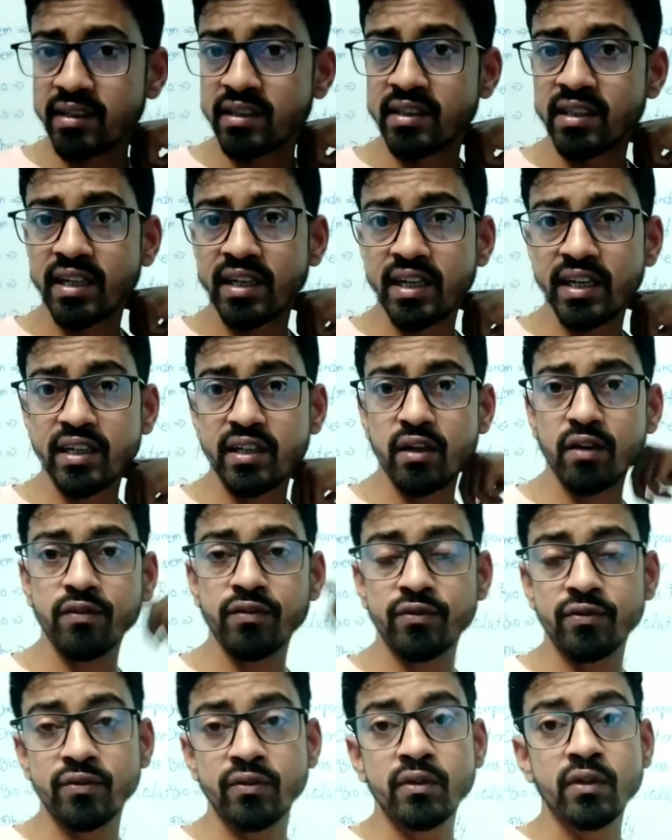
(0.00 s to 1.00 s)
The rate of
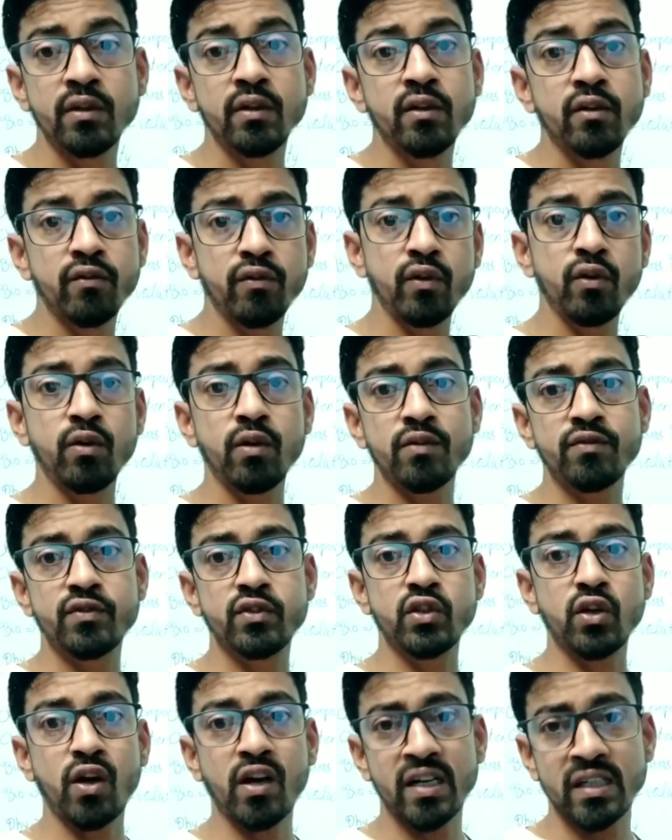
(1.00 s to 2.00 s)
flow of
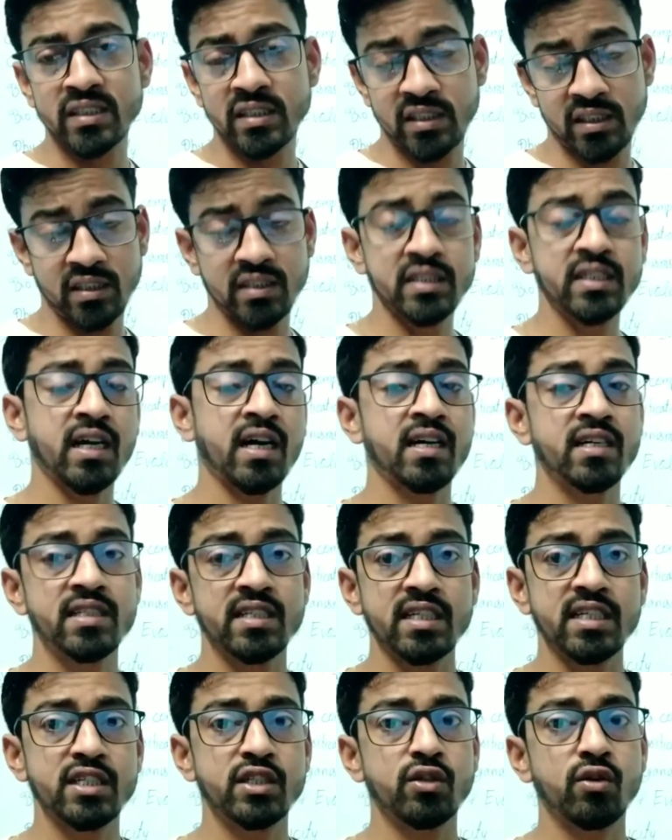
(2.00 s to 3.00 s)
charge
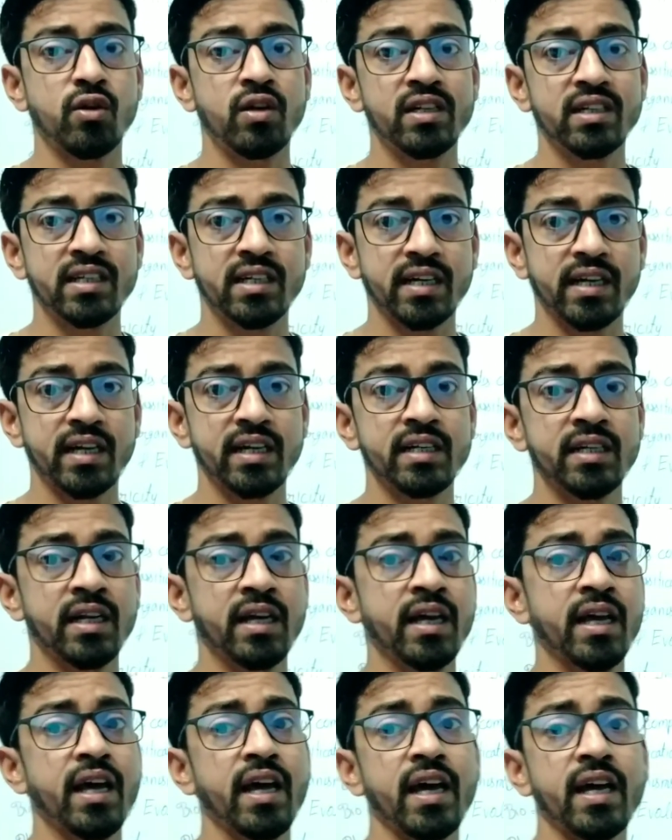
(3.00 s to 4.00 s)
is called current,
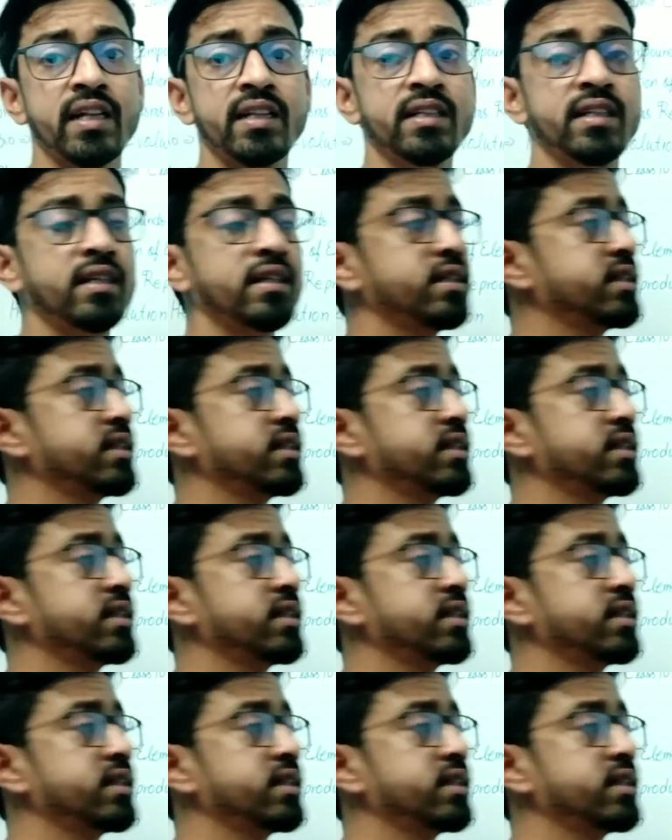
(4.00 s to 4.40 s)
and the